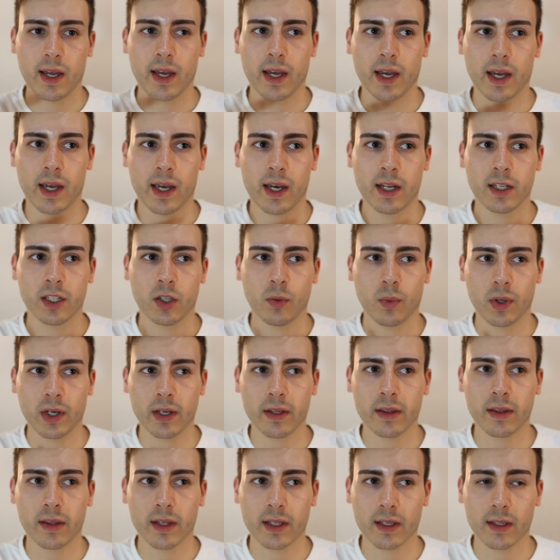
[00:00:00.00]
And you want
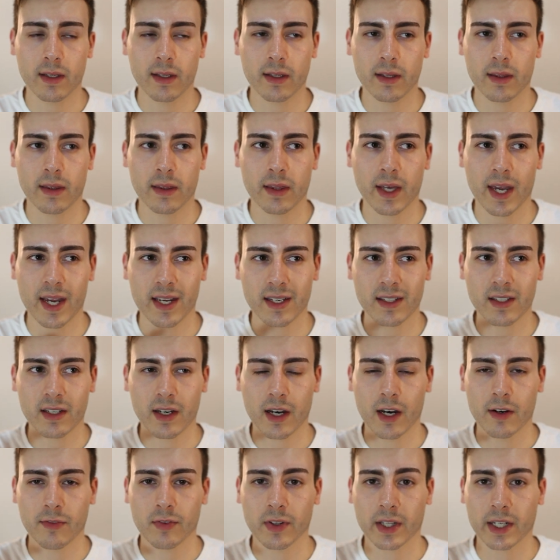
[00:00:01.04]
to th think
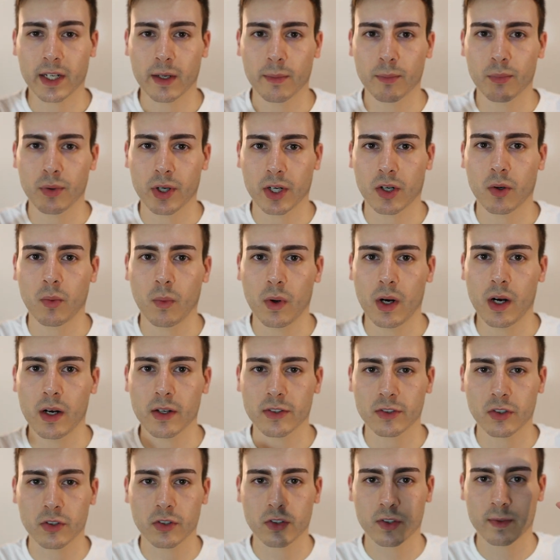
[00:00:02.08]
of like a brick wall.
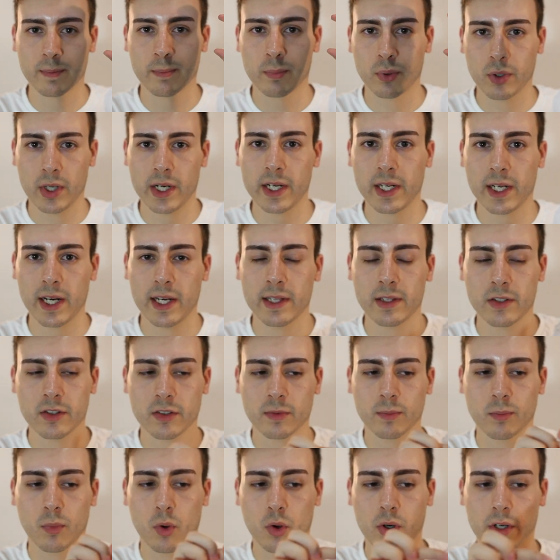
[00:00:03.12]
So there's brick and there's
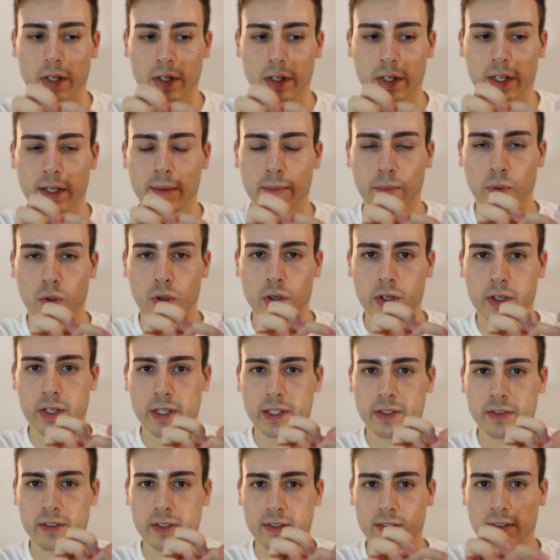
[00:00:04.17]
mortar, and mortar
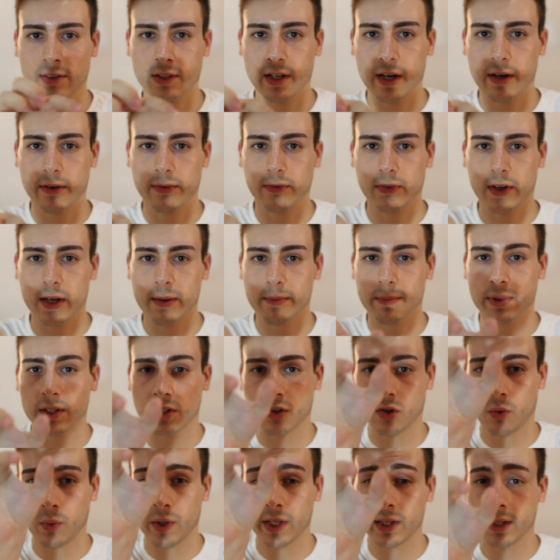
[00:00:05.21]
is the stuff in
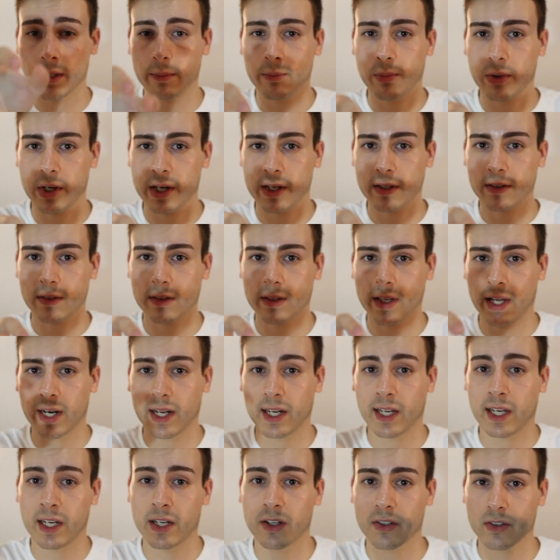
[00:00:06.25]
between the bricks that
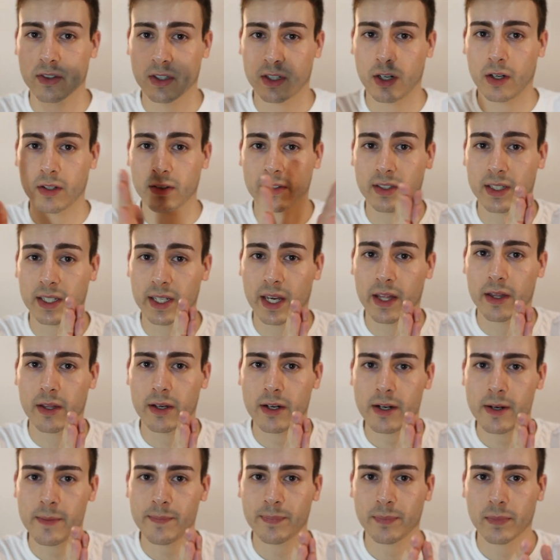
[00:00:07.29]
adheres it all
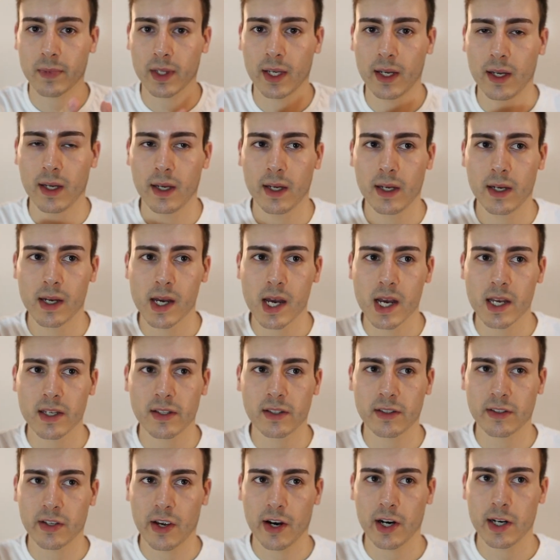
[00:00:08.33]
together.
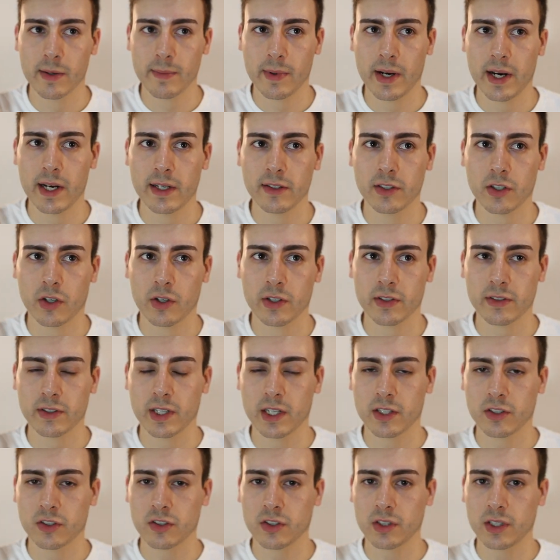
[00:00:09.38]
Ceramides are
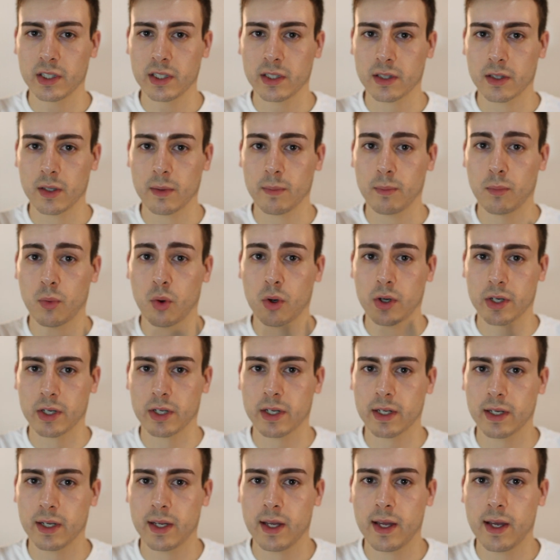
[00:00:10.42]
essentially the
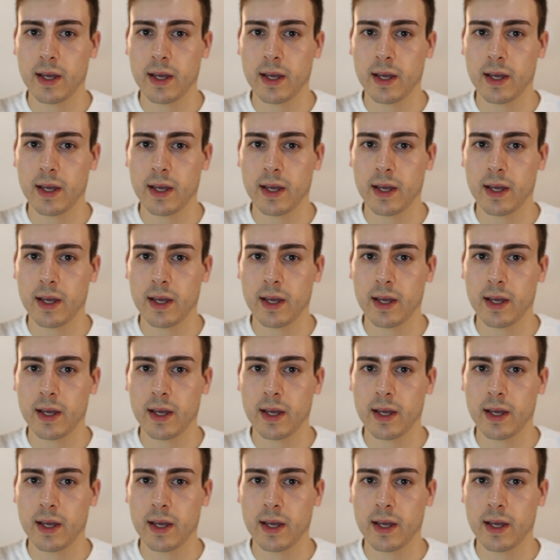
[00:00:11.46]
mortar.